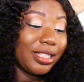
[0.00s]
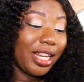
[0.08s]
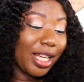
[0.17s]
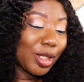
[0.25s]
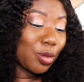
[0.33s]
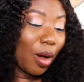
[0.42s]

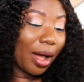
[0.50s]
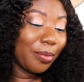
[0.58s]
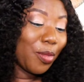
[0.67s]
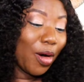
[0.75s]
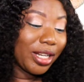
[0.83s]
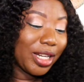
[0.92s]
This
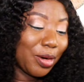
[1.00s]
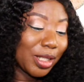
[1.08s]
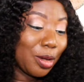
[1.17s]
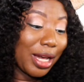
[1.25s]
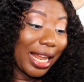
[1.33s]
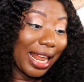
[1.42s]
one money
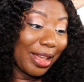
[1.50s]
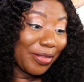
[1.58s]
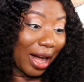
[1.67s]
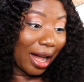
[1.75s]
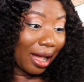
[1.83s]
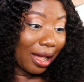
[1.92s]
was, look at
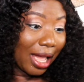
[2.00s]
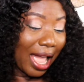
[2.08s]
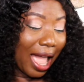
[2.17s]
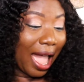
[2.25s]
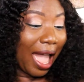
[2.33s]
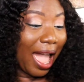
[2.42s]
Layefa.
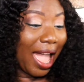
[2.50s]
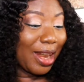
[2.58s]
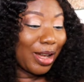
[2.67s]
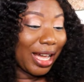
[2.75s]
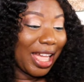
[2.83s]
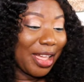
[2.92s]
Hey,
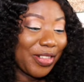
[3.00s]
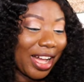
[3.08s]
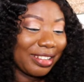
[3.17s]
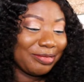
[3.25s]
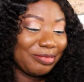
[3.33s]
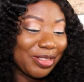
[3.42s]
look at
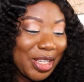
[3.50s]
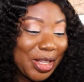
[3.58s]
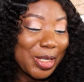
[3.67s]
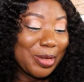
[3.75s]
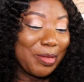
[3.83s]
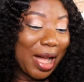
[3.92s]
Layefa
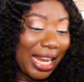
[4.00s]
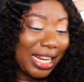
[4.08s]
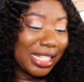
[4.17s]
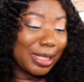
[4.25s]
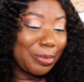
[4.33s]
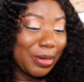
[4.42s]

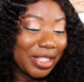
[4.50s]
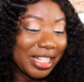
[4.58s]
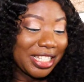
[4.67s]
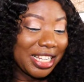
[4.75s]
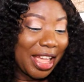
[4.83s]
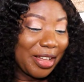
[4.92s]
smiling
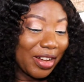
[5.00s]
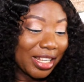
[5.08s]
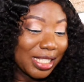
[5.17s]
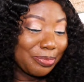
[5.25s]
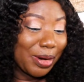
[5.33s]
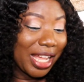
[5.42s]
sheepishly. See Layefa
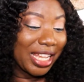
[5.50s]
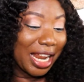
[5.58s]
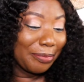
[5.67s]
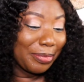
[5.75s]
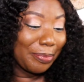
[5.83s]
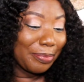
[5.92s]
spraying
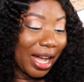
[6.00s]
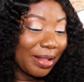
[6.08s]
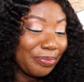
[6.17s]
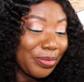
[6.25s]
her papa.